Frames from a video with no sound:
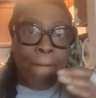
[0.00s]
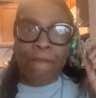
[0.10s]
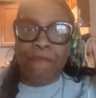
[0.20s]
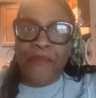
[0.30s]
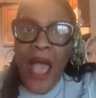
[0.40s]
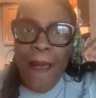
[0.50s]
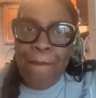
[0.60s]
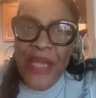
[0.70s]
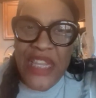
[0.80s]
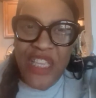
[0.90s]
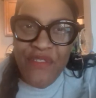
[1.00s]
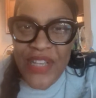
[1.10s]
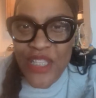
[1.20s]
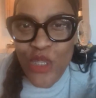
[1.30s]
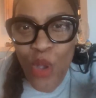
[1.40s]
not many of
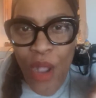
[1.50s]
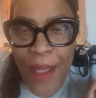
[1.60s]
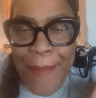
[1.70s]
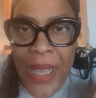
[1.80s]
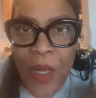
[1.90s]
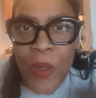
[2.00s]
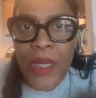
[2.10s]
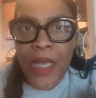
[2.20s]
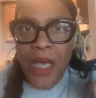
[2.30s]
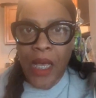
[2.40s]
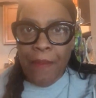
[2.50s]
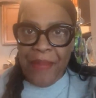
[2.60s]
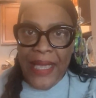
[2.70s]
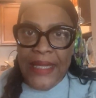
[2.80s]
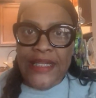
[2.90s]
us talk about
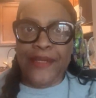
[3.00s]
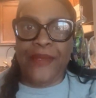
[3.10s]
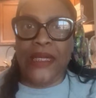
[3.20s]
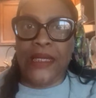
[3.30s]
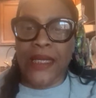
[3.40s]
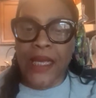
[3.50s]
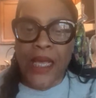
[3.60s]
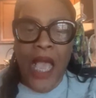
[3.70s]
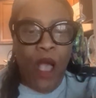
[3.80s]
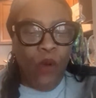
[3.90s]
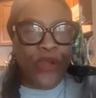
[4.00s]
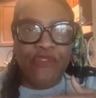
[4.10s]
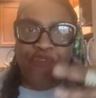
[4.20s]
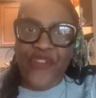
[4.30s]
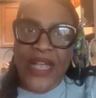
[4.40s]
abandonment, how it
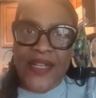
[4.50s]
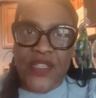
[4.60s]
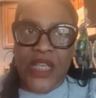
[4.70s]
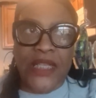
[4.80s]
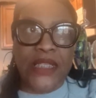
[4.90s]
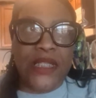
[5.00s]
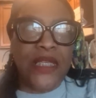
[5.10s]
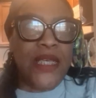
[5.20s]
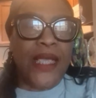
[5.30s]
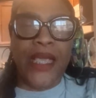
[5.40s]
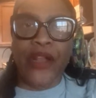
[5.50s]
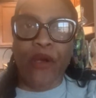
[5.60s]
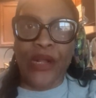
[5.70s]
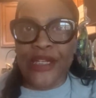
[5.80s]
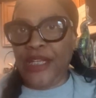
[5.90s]
affects us in our
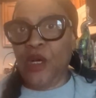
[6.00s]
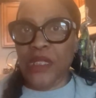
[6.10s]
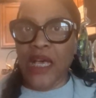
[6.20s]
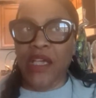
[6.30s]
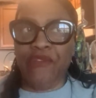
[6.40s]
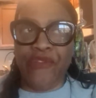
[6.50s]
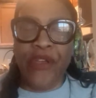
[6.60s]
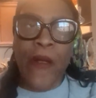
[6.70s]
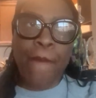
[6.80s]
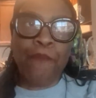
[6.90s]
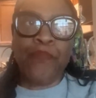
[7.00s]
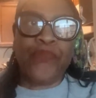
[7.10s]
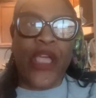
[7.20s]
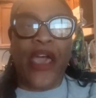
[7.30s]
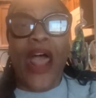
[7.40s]
adult life.
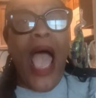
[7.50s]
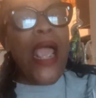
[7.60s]
And I